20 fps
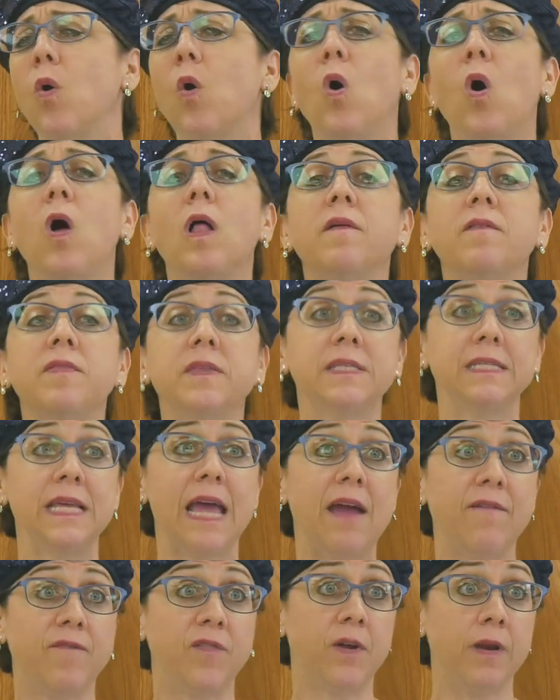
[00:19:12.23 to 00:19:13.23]
all of this
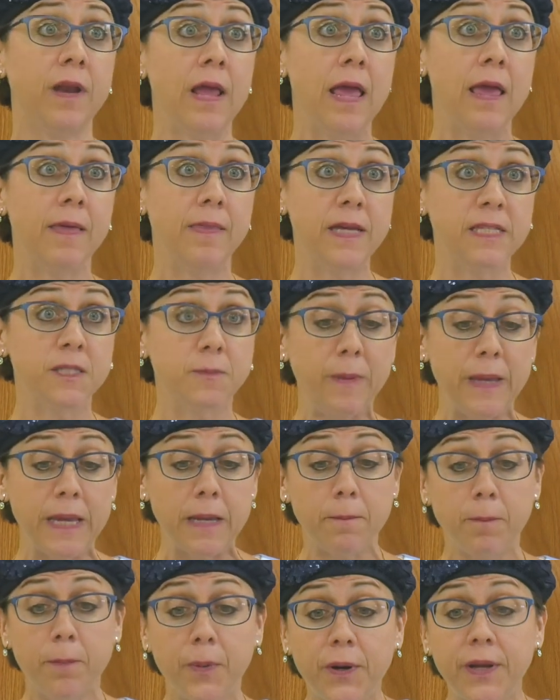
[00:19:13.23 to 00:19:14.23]
effort that's
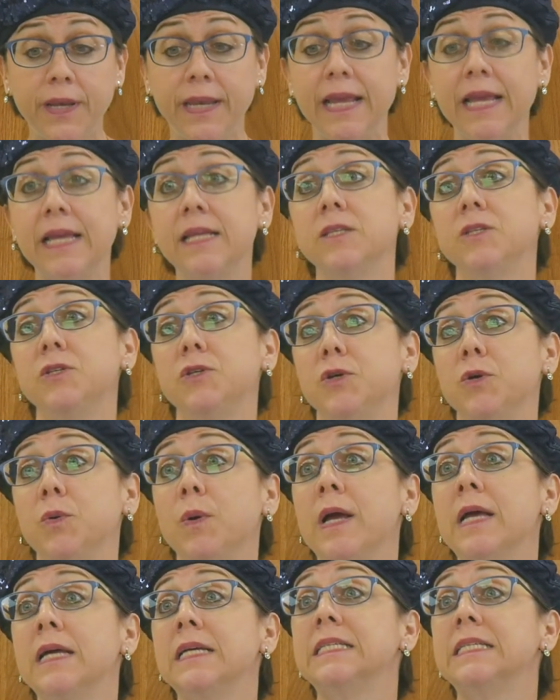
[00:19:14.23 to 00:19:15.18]
being put into